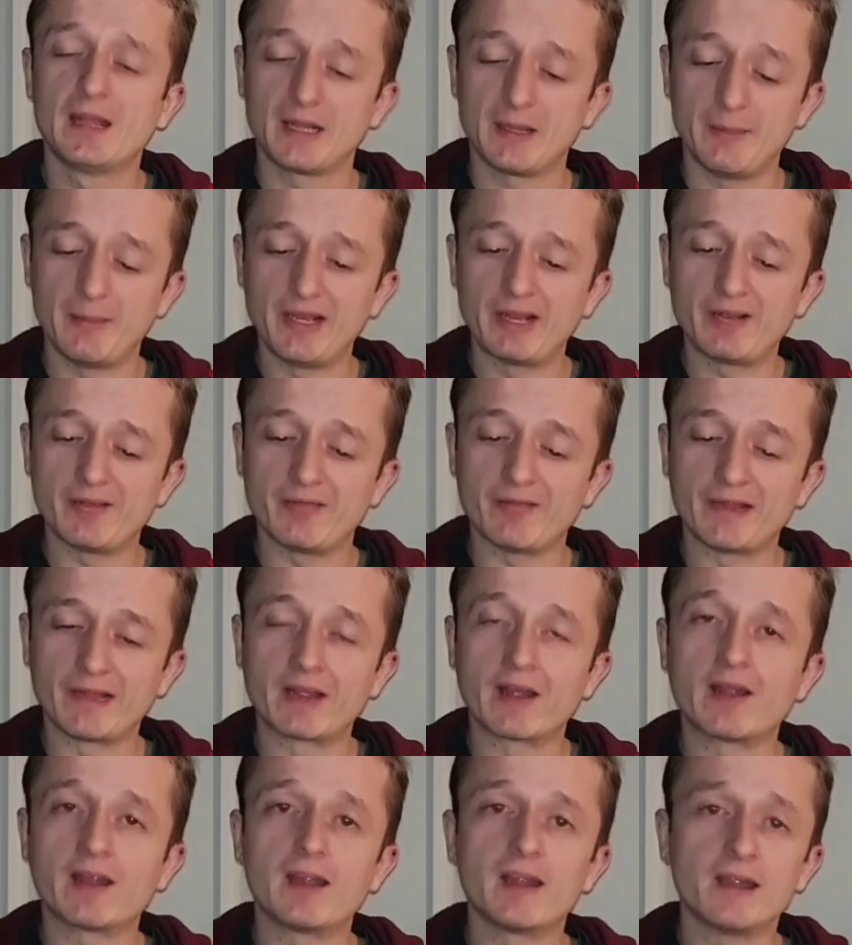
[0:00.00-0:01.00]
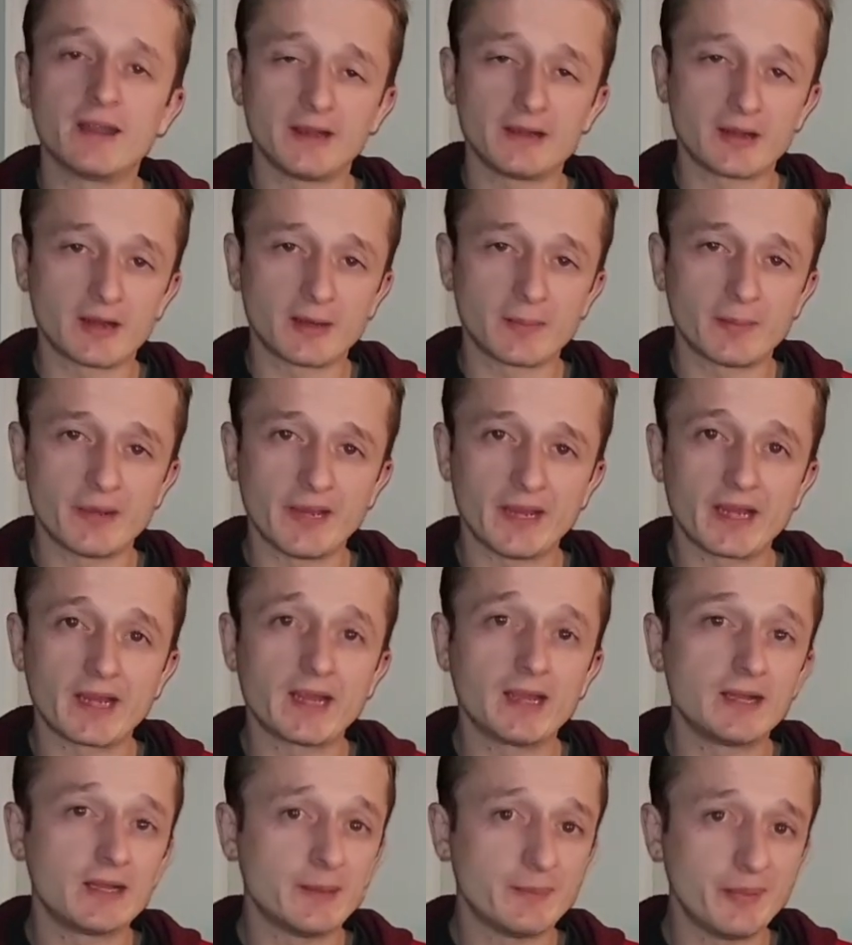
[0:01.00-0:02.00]
The middle finger is going to
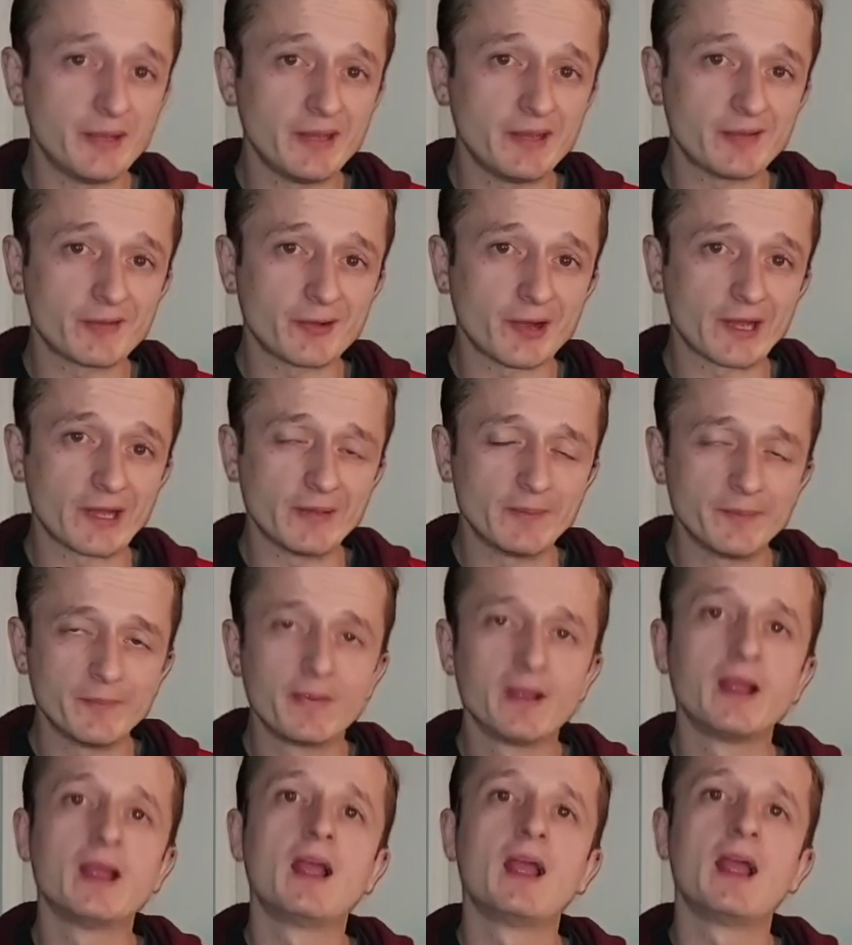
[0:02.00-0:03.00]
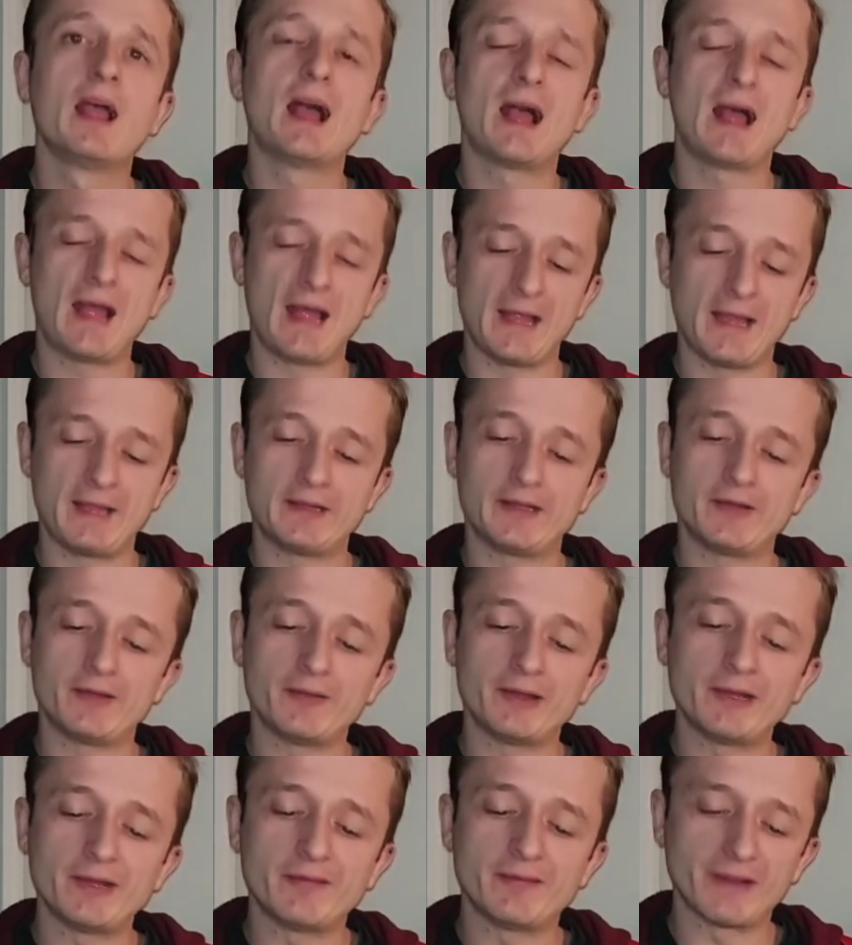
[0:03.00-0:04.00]
pick the B string. And the
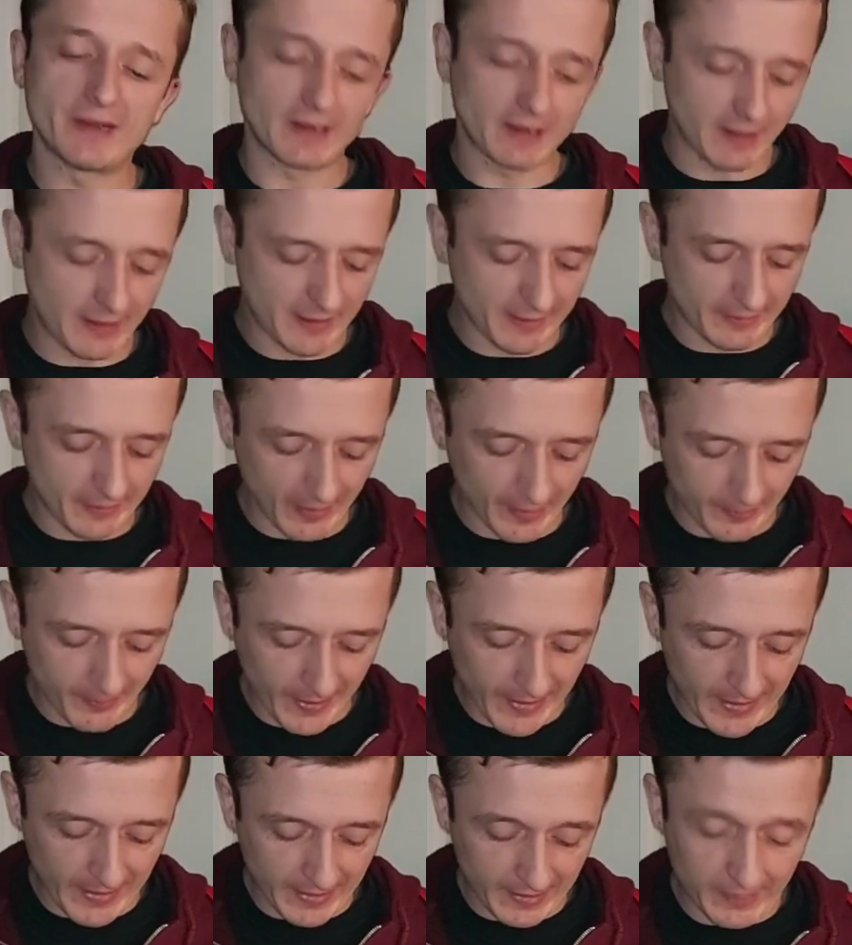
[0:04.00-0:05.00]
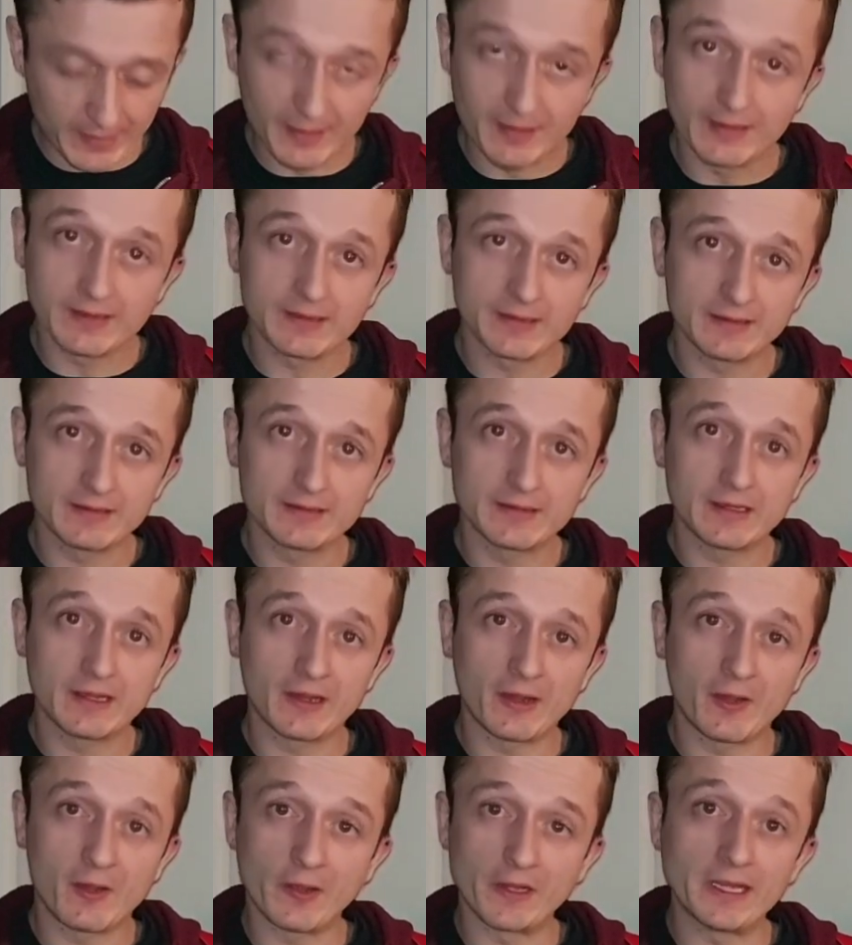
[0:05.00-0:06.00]
ring finger is going to pick
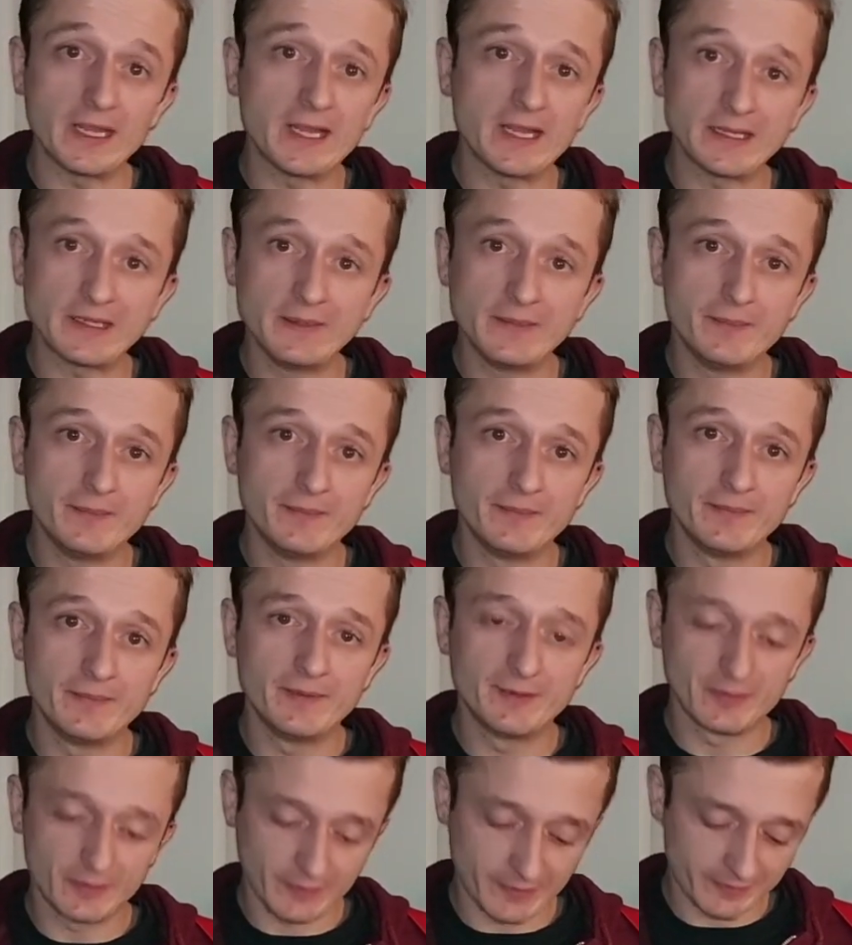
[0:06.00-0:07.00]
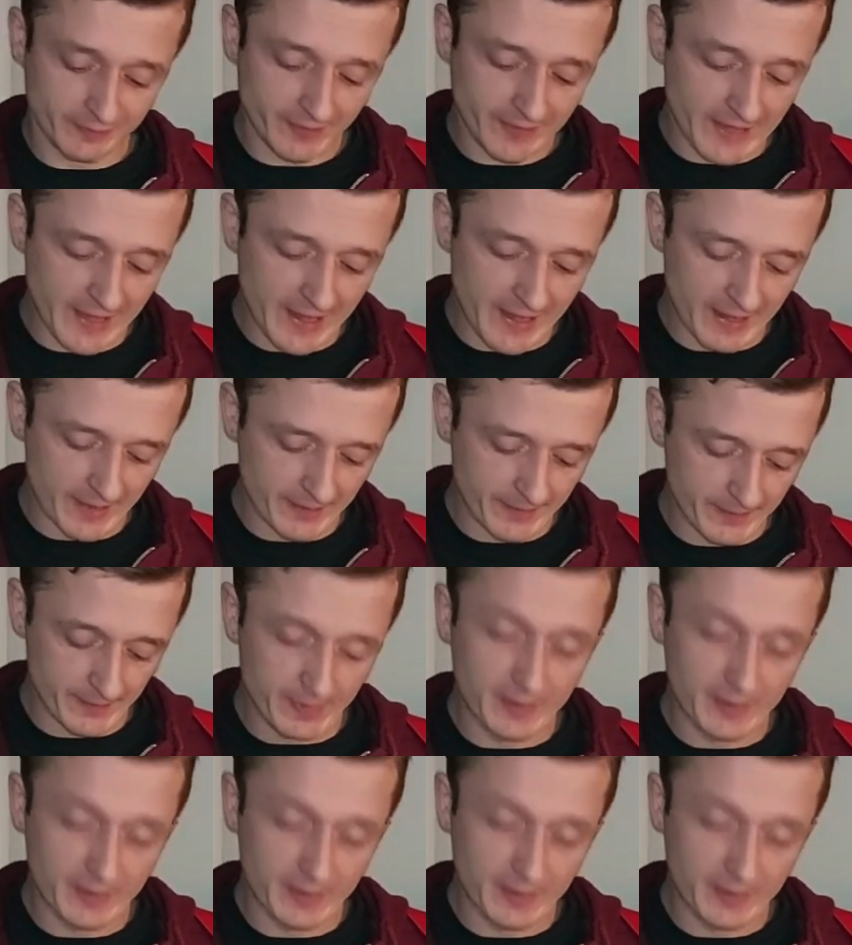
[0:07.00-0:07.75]
the high E, just right here.